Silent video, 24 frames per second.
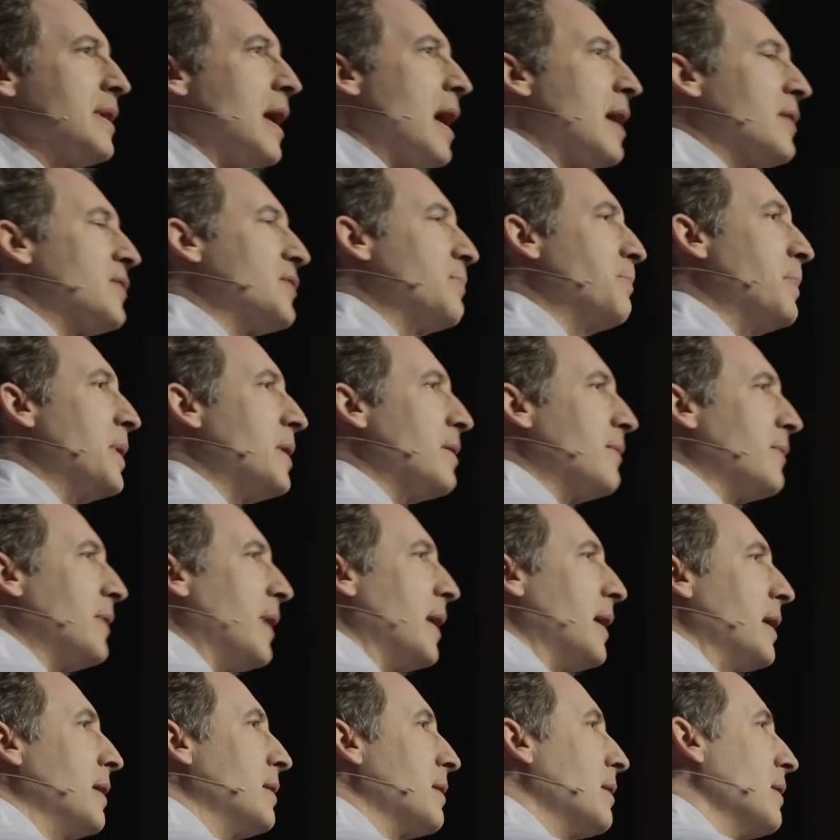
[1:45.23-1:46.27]
"Dad, speed of
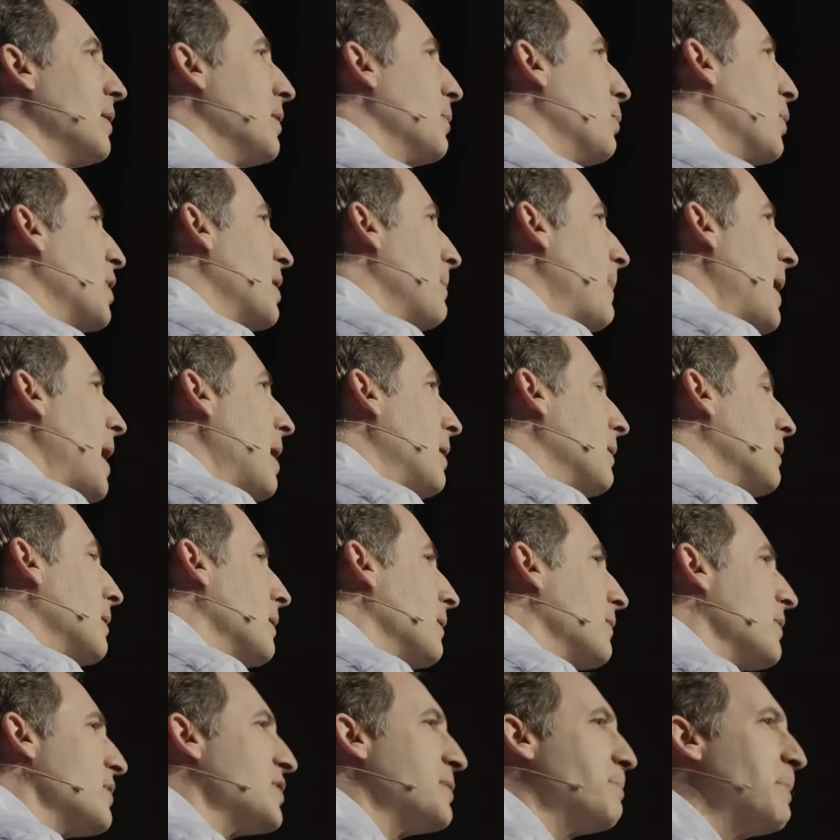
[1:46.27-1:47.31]
light? What
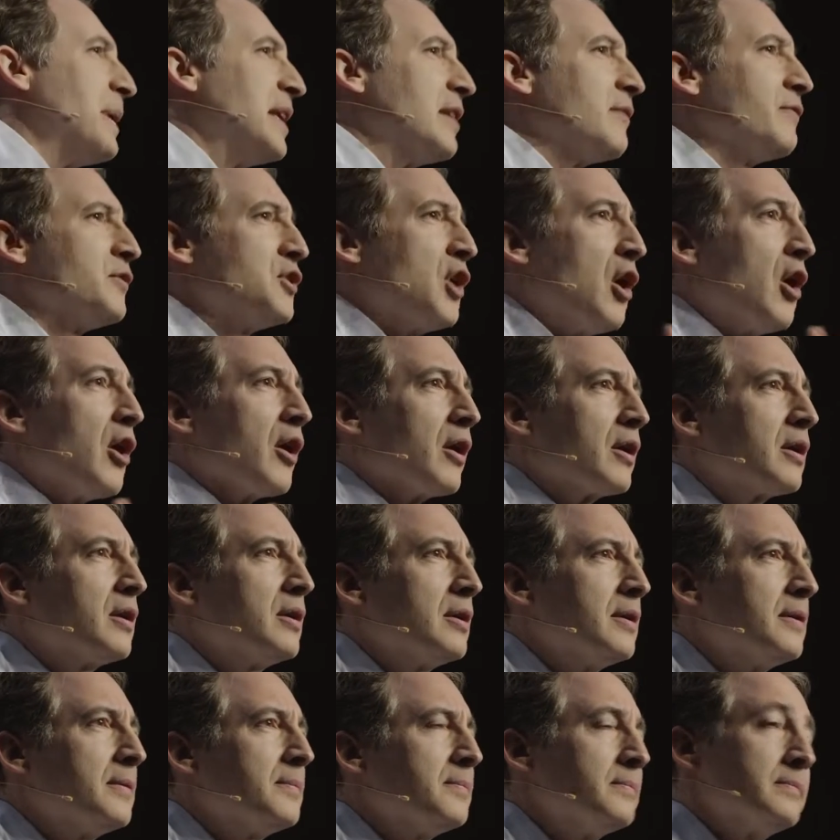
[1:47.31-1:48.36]
about the speed of
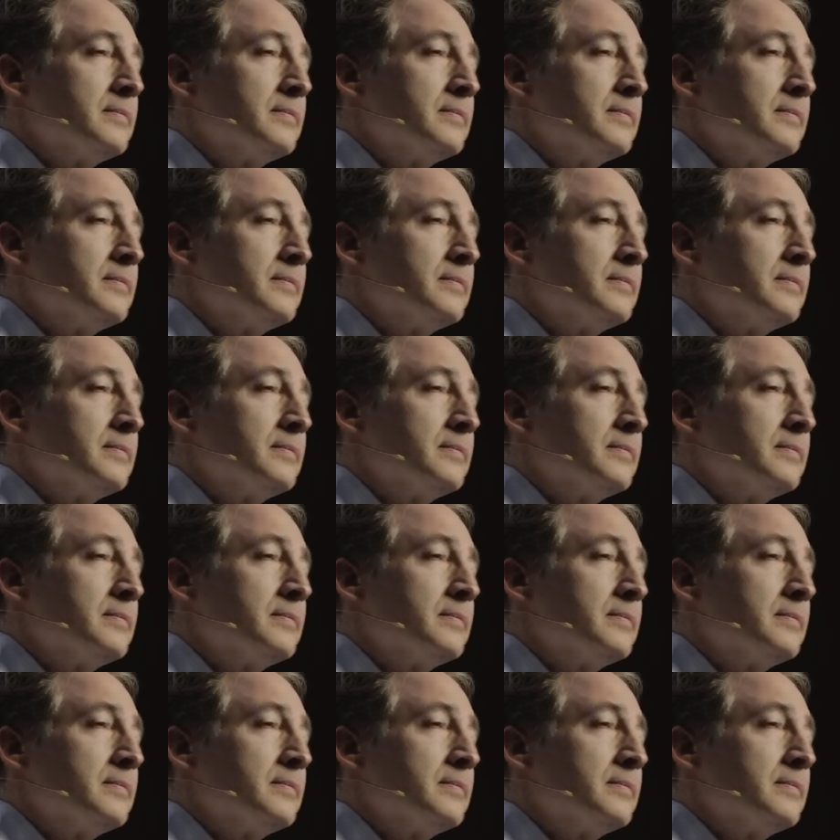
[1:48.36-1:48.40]
dark?"